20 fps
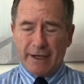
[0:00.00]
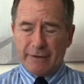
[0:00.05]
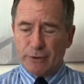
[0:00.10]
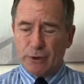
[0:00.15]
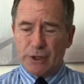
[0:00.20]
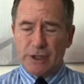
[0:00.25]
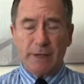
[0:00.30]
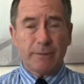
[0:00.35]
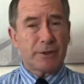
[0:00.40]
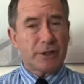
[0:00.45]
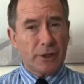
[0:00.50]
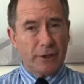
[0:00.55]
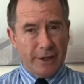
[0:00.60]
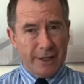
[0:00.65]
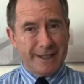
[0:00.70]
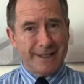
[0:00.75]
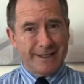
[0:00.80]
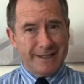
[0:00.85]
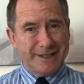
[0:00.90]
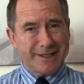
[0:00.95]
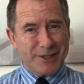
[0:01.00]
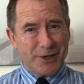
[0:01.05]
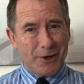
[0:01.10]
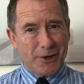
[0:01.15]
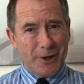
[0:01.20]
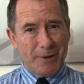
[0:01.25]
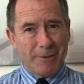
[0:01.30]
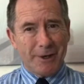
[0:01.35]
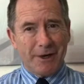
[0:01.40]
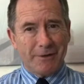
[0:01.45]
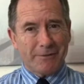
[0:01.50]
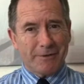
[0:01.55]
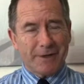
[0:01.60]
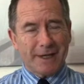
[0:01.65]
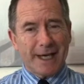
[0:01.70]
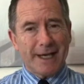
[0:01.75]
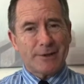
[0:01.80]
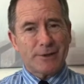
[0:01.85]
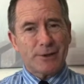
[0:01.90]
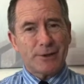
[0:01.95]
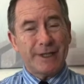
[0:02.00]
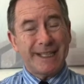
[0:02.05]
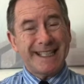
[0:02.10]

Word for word: Of course, I'm sorry sorry on behalf of the council